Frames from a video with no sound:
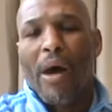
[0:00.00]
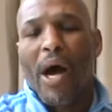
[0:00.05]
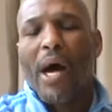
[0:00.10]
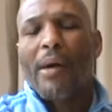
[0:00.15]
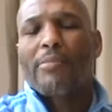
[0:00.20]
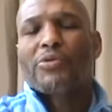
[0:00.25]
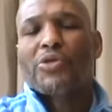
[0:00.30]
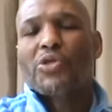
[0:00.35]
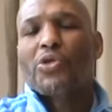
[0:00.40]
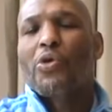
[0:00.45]

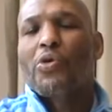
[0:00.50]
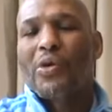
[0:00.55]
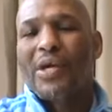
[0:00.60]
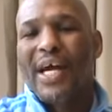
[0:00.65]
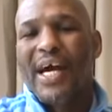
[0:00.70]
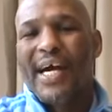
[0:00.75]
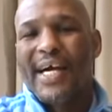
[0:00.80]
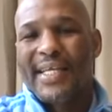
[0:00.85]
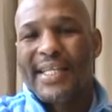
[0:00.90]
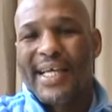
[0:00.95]
I'm so
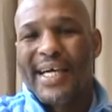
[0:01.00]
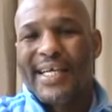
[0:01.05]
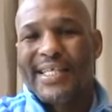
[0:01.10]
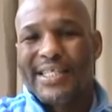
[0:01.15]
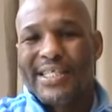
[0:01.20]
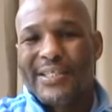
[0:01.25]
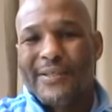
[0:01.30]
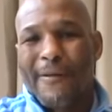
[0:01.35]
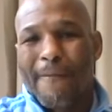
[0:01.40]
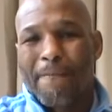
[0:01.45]
glad
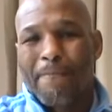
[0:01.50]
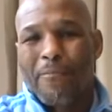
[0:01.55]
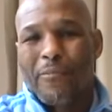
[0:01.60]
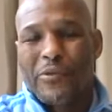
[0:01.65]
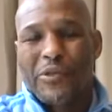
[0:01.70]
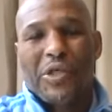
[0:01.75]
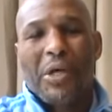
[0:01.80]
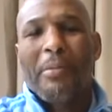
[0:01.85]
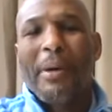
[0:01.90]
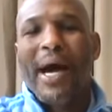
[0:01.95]
that
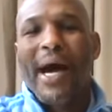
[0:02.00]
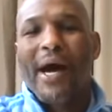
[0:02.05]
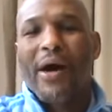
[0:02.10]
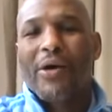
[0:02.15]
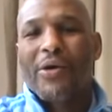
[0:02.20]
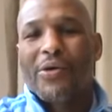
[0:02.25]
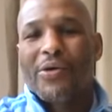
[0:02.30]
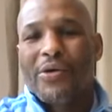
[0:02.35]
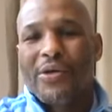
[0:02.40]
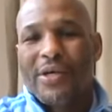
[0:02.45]
somehow
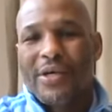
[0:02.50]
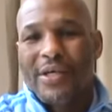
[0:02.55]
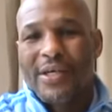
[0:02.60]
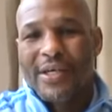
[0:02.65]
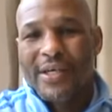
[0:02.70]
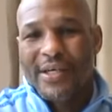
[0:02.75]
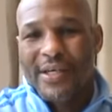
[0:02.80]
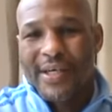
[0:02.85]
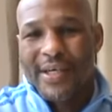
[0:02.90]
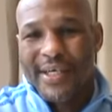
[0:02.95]

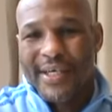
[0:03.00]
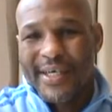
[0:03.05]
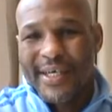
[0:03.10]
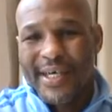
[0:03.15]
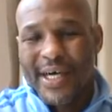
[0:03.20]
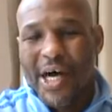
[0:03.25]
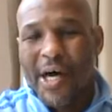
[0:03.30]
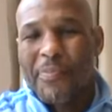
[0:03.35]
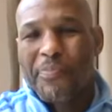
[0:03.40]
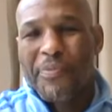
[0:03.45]

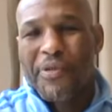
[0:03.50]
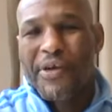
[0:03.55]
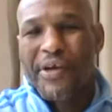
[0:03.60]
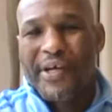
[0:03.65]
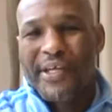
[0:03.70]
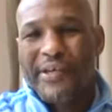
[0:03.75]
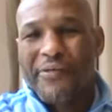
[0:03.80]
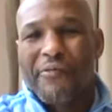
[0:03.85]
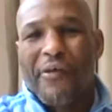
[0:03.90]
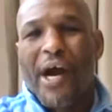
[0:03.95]
uh, up there
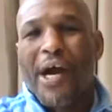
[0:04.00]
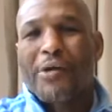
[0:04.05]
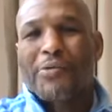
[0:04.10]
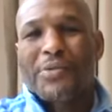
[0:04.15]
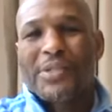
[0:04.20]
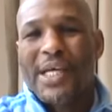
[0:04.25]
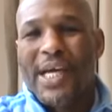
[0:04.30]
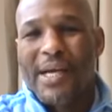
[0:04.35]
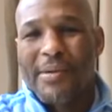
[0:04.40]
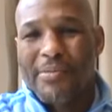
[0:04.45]
at the
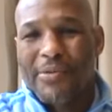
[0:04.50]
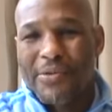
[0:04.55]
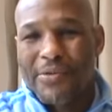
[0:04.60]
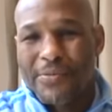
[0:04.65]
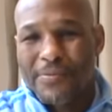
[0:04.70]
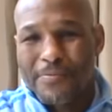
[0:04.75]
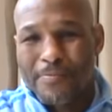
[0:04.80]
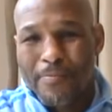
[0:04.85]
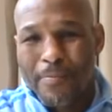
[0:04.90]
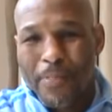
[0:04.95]
round table
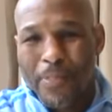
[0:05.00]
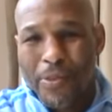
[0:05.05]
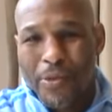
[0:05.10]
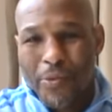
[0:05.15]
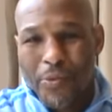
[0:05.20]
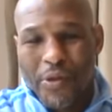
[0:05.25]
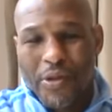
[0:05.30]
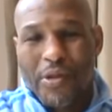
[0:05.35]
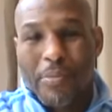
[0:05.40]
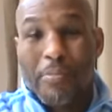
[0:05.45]

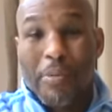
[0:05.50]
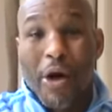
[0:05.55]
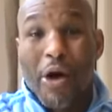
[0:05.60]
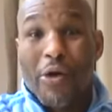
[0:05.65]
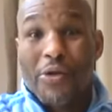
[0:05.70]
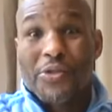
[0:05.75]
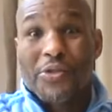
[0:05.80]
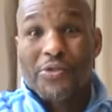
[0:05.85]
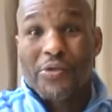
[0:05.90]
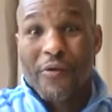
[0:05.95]
with the
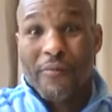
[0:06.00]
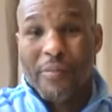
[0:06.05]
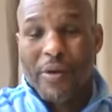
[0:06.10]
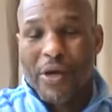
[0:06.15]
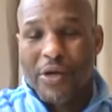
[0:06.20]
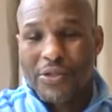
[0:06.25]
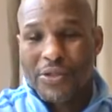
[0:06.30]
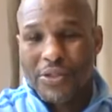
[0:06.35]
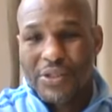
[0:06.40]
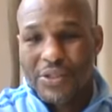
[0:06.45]
boss of
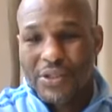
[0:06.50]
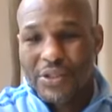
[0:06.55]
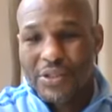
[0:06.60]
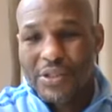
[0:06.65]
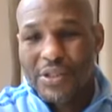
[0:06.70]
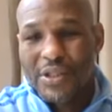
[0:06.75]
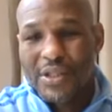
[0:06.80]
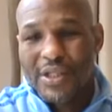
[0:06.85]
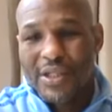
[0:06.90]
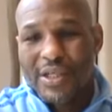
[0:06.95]
bosses
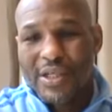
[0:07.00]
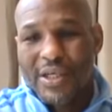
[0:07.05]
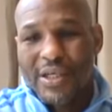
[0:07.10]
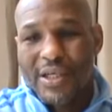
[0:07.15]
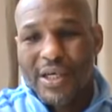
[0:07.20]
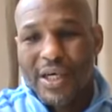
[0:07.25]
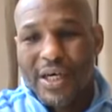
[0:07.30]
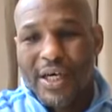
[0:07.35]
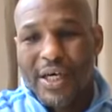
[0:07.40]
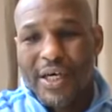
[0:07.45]

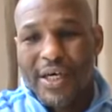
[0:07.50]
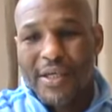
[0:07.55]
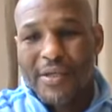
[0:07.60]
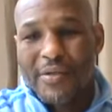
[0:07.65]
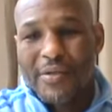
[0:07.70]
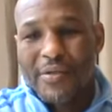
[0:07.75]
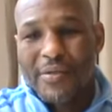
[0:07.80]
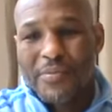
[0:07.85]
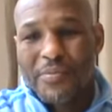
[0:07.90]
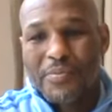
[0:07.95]
uh,
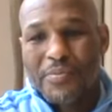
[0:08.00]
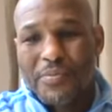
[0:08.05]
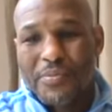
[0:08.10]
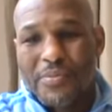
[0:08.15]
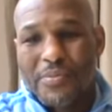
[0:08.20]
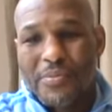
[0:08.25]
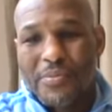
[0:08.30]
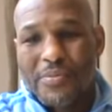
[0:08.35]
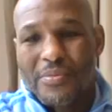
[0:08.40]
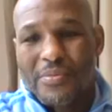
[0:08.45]

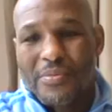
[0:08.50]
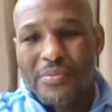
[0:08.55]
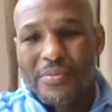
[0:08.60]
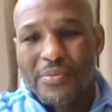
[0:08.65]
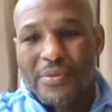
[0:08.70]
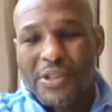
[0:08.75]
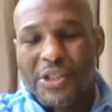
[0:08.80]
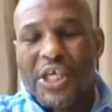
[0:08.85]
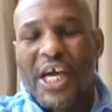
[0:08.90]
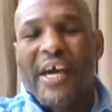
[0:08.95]

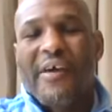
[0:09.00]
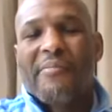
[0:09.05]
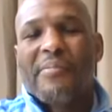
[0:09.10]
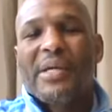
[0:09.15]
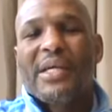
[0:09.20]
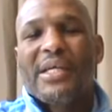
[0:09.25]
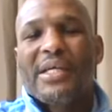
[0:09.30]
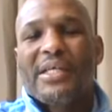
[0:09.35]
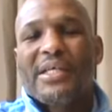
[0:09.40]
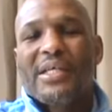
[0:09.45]
gave
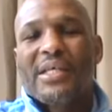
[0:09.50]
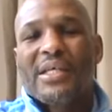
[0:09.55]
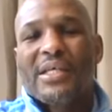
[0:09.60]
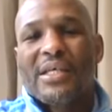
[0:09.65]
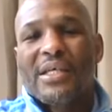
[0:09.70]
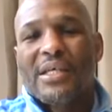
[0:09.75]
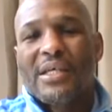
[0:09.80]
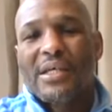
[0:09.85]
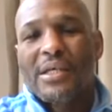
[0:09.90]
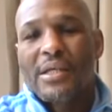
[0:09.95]
me
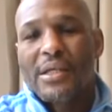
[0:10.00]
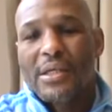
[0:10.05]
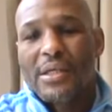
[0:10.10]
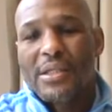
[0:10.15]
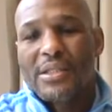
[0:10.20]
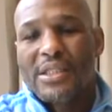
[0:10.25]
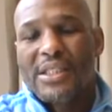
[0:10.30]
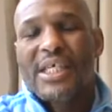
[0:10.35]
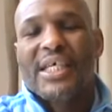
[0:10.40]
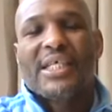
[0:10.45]

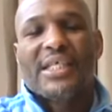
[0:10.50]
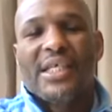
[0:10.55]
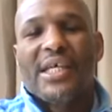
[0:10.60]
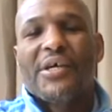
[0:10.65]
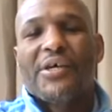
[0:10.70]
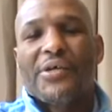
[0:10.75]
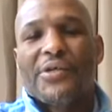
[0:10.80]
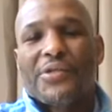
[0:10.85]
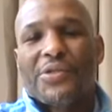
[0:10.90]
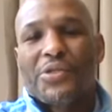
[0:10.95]
10
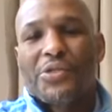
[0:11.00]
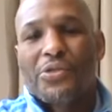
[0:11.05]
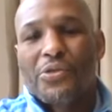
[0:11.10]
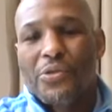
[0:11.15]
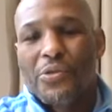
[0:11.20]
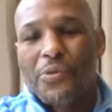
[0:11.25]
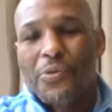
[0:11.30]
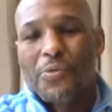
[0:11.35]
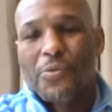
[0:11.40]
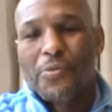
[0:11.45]
years to
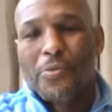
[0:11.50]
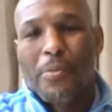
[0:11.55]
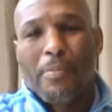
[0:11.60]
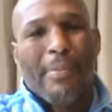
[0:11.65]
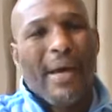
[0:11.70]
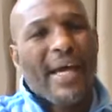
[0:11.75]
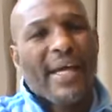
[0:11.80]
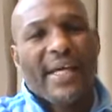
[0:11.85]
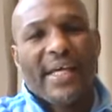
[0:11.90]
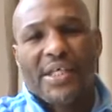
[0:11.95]

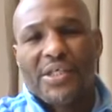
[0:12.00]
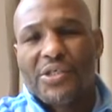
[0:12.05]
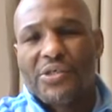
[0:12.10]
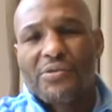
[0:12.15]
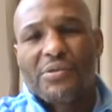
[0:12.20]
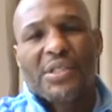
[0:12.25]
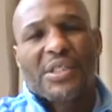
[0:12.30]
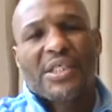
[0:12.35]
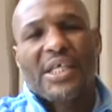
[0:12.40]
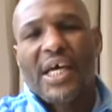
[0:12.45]
make
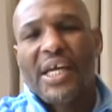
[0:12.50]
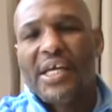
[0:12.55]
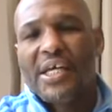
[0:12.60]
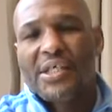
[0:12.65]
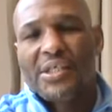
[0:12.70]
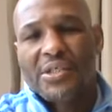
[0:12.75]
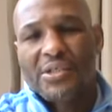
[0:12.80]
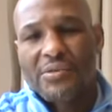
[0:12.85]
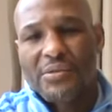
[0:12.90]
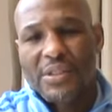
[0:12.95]
history, set
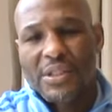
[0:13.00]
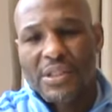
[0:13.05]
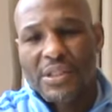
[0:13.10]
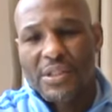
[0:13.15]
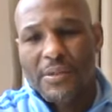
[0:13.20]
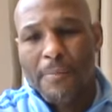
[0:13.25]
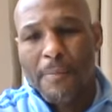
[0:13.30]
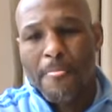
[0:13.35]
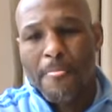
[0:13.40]
histories,